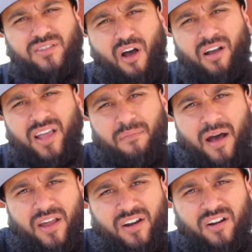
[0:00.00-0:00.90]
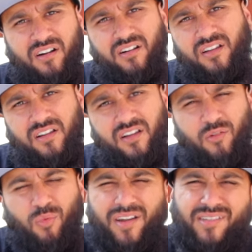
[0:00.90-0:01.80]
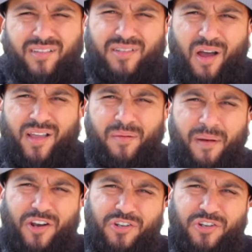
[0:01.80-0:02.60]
talking about her? Why are you still talking about her?